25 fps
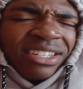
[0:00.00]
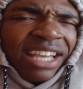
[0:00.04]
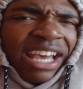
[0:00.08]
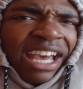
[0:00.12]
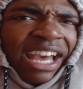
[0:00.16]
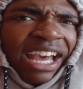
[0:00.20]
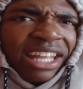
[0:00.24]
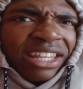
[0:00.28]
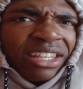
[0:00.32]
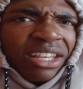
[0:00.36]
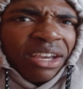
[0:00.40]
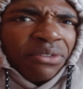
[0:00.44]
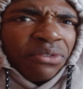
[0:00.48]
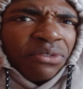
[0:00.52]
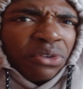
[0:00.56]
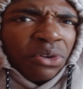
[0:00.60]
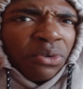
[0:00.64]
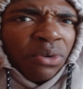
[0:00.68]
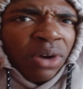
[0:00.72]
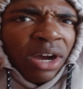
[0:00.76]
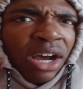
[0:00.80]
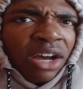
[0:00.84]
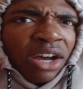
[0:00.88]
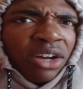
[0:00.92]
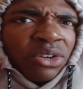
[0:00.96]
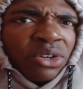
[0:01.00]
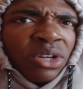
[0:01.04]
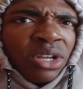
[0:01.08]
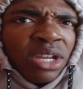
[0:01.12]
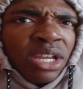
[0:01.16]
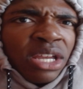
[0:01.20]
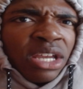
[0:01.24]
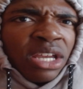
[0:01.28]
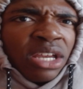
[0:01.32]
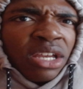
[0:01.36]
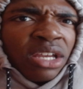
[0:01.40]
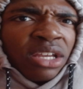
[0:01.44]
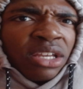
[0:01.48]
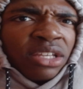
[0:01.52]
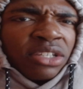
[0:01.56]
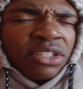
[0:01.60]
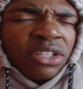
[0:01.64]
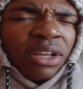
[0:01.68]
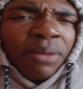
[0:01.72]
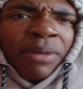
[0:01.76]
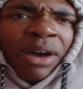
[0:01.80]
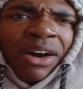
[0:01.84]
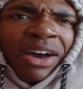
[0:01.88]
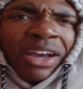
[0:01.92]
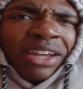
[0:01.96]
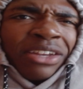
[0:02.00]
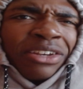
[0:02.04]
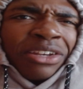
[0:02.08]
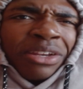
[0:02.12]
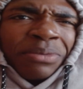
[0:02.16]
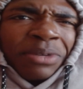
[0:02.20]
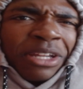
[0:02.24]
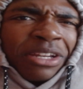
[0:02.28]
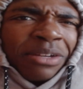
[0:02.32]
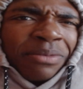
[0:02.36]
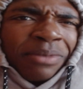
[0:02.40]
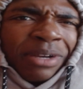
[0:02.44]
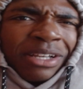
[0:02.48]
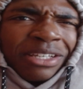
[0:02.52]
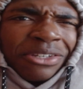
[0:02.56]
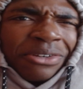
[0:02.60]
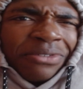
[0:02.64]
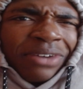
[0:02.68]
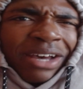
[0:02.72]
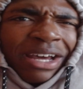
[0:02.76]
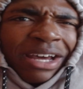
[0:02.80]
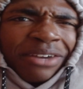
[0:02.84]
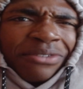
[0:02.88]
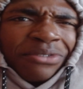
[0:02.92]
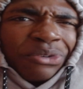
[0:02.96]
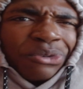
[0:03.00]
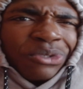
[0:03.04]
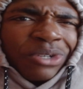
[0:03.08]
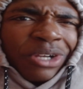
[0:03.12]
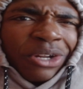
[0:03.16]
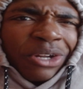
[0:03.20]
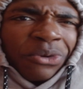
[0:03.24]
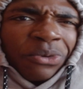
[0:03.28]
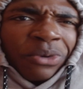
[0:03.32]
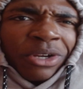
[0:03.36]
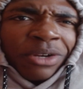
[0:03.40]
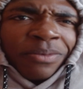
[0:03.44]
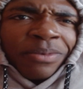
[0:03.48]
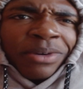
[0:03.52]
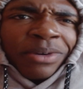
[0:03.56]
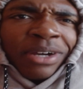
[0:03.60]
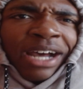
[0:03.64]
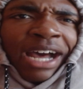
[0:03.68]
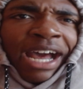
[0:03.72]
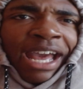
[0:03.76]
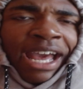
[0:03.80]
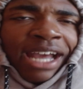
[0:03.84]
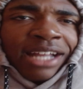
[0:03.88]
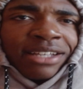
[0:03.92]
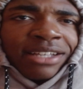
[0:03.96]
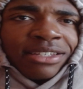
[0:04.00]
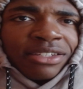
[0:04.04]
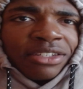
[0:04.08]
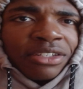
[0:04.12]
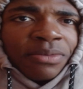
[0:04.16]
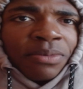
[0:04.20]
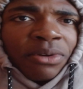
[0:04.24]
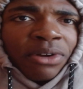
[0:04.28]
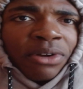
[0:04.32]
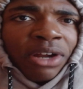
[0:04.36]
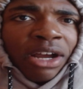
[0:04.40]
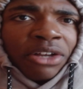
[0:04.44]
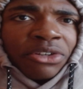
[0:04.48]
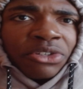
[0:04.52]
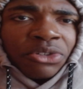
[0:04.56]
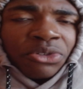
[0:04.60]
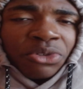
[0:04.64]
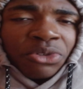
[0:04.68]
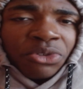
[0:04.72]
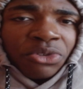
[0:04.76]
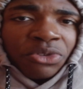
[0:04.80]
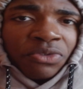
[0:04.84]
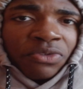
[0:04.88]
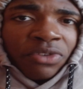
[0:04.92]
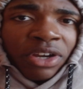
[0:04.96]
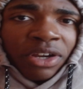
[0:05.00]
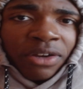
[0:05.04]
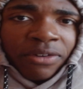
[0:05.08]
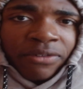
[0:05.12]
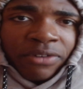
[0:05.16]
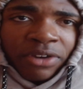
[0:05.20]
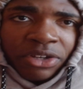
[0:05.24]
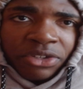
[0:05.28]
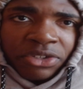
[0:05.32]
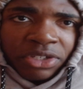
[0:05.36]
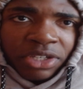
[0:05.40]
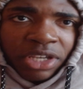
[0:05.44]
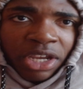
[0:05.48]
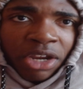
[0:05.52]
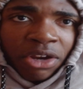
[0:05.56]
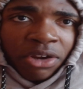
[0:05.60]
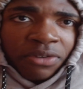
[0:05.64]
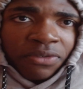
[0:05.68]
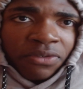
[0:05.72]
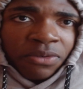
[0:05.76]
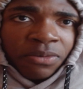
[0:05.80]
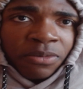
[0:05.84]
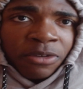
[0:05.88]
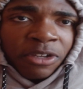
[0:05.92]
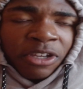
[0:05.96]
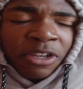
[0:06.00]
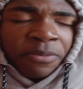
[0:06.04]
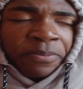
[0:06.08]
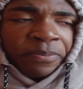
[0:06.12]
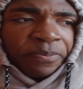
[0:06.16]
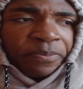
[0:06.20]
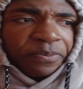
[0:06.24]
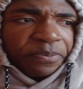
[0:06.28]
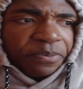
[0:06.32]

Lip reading: I had that for a while. Somehow I ended up getting myself out of it. It was kind of weird, but I had sleep paralysis, which was very, very scary for me.